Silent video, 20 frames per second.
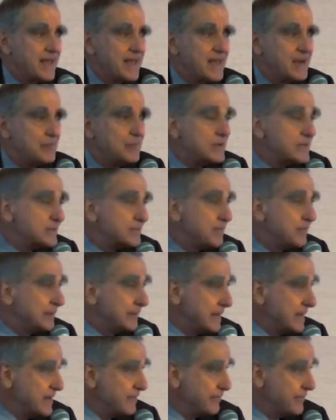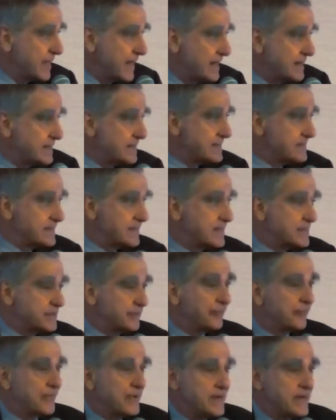It was believed that
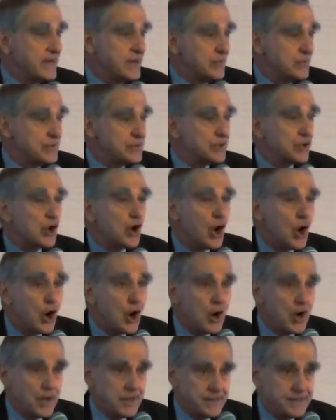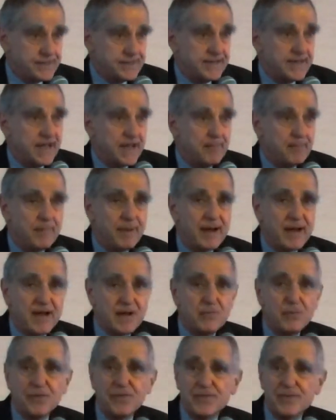schizophrenia was caused
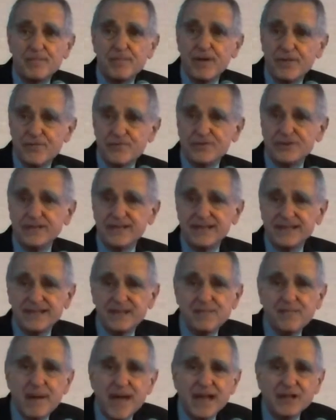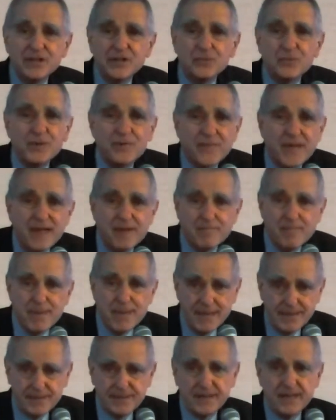by what the mother did. Imagine what that
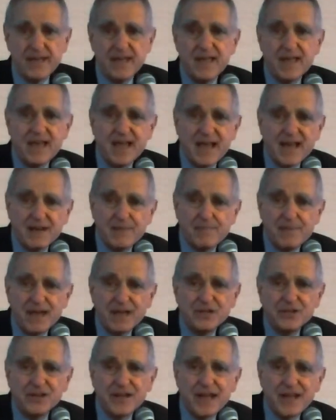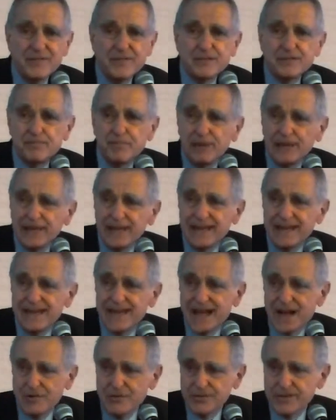meant, and imagine how this
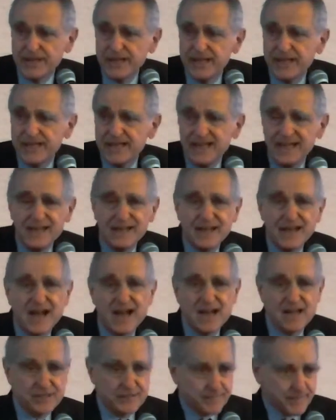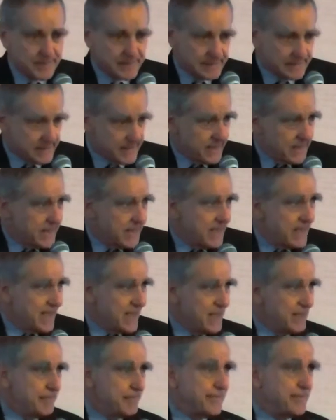played out in a hospital
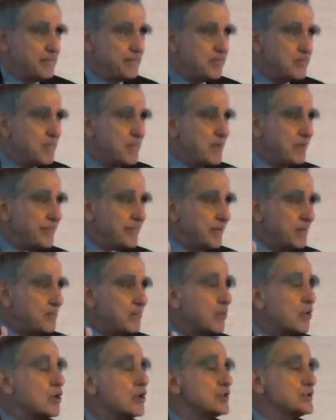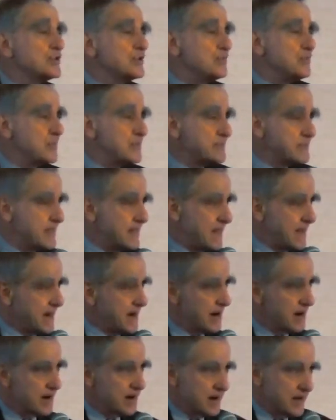if a person was
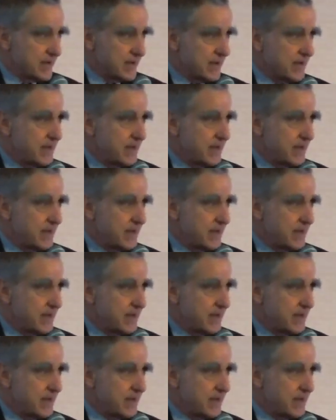there